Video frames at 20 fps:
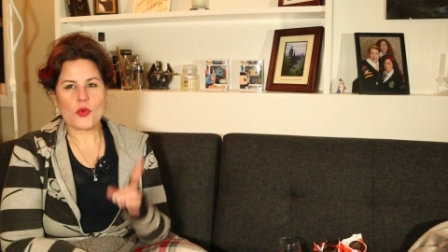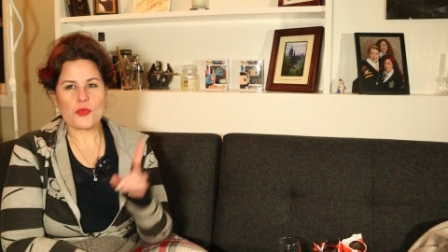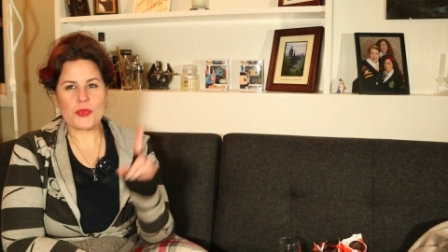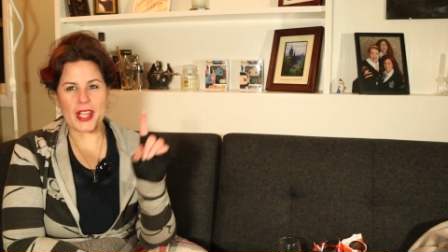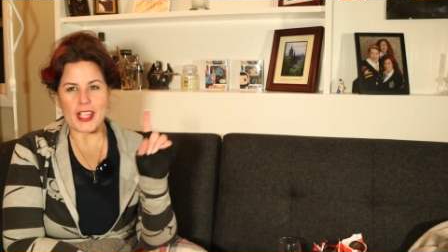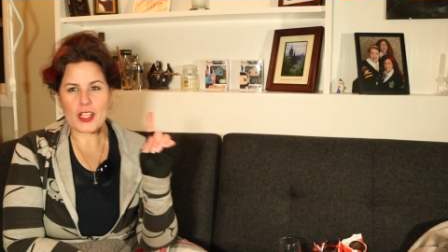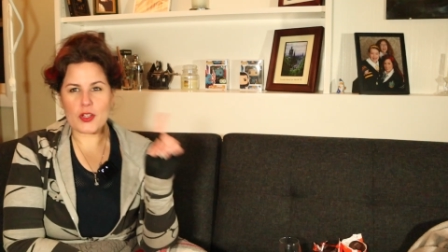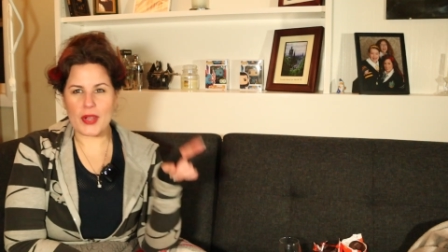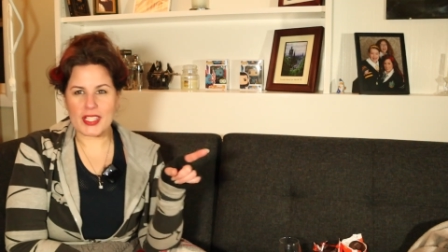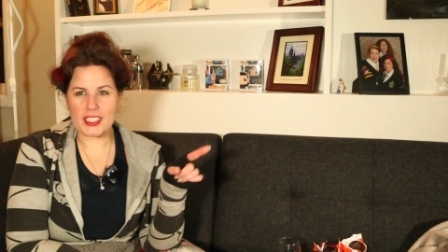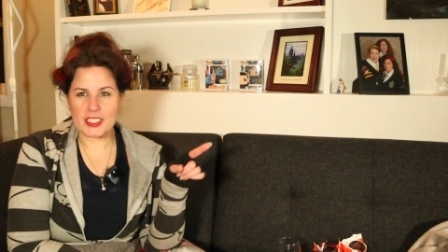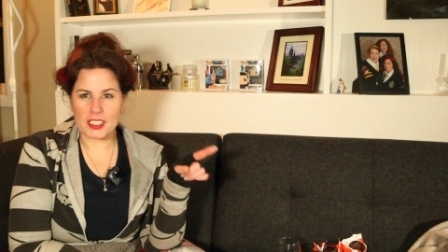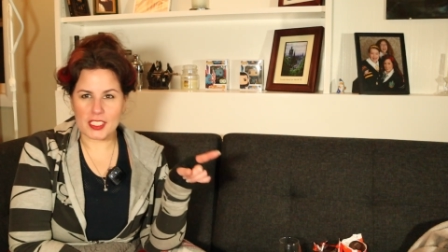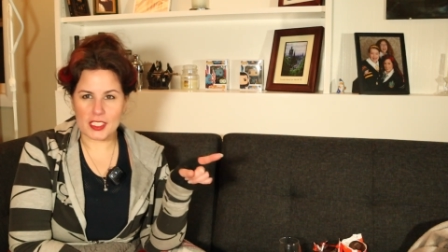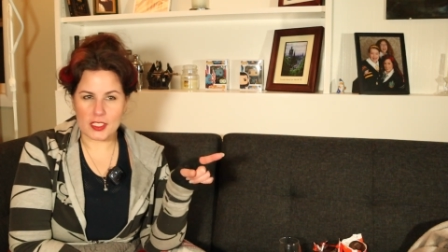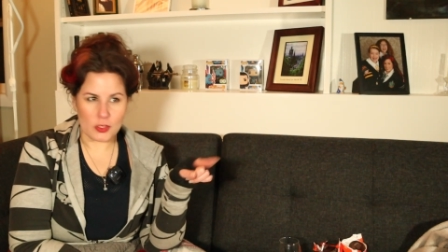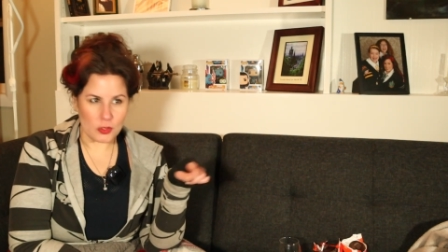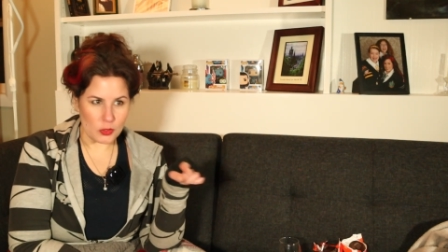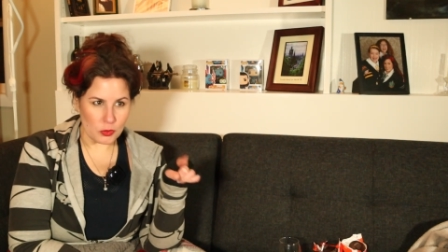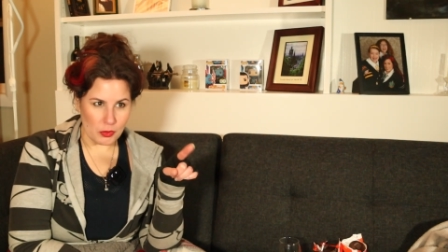Right,
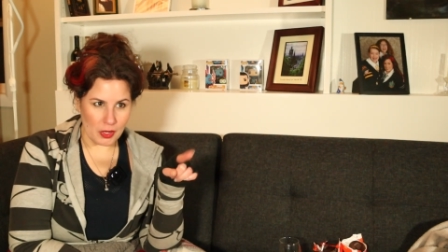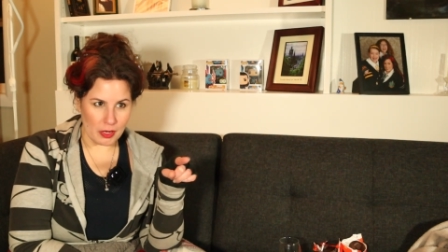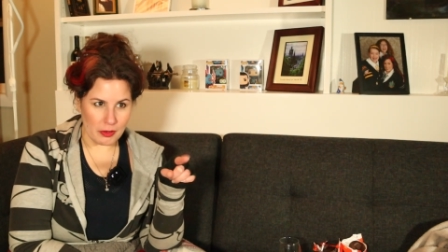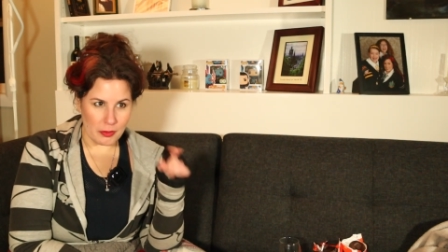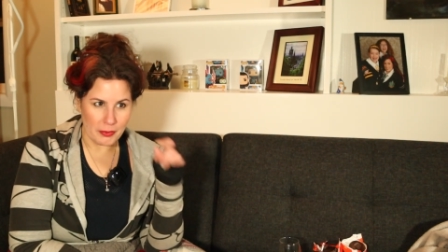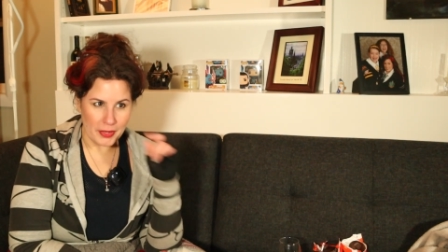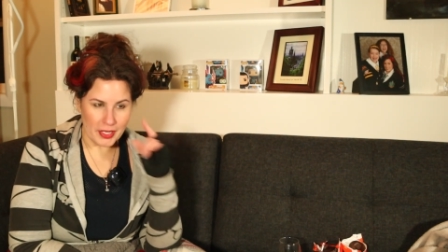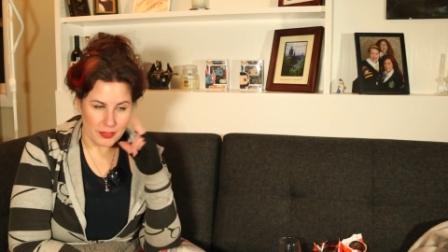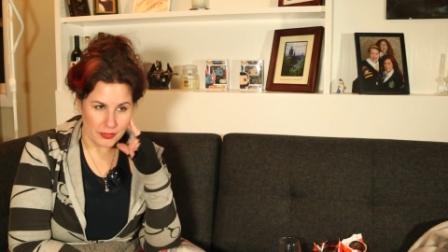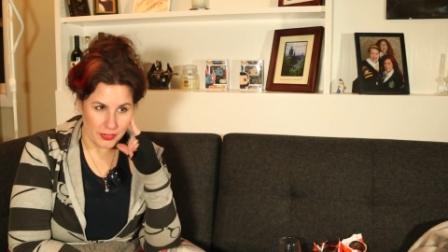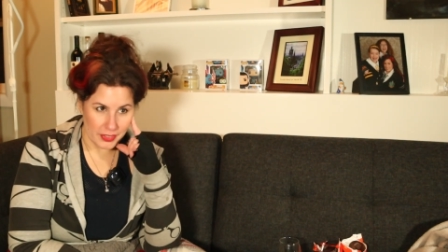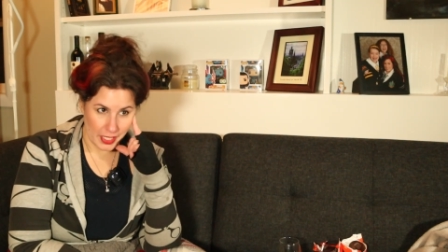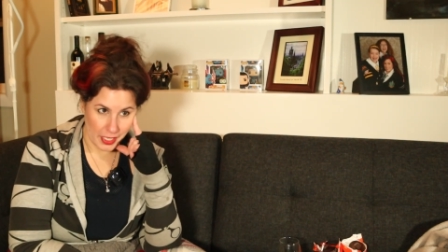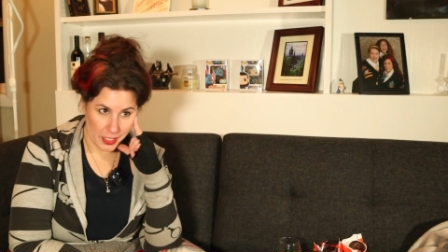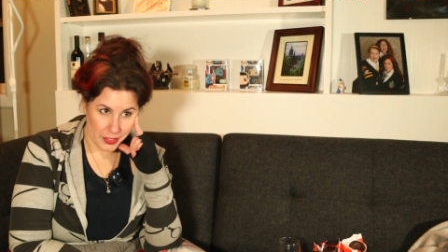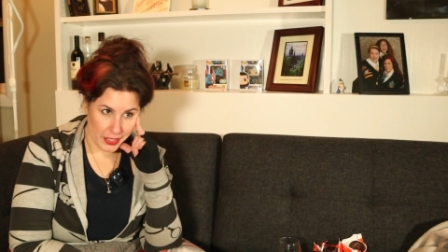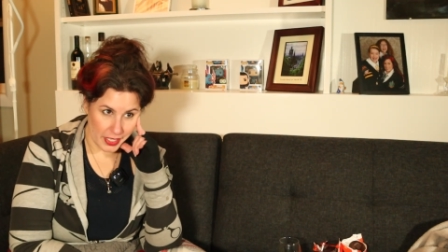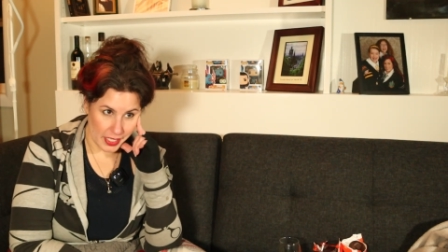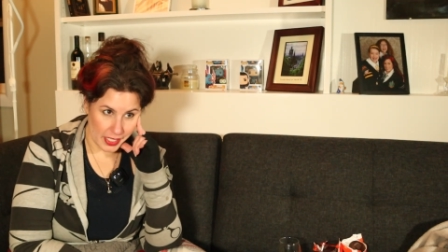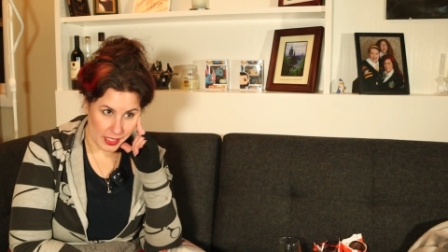question while we're waiting for the
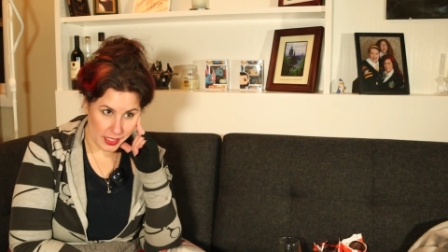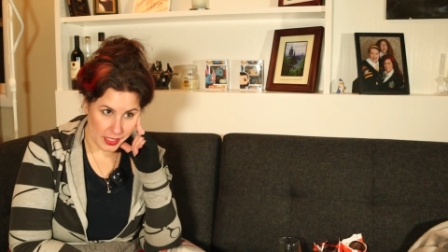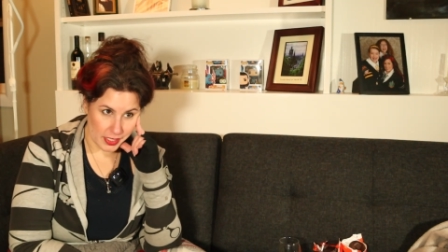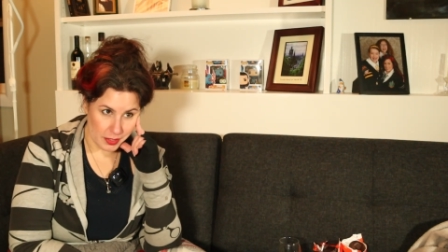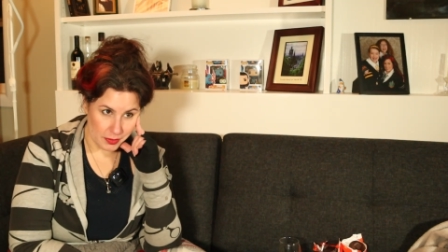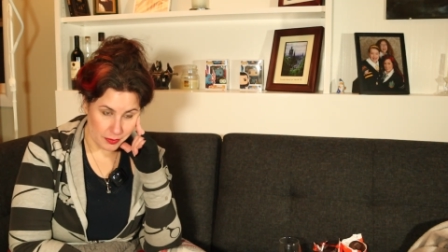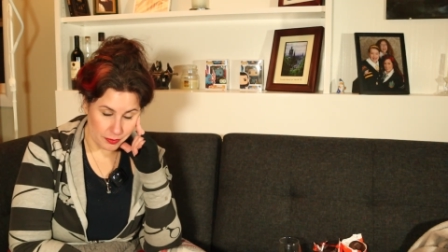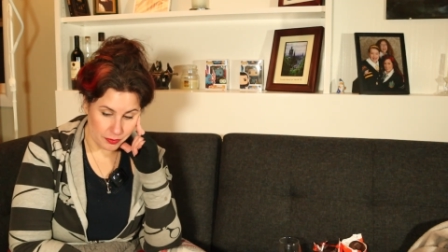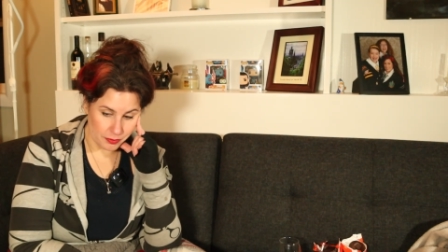end credits.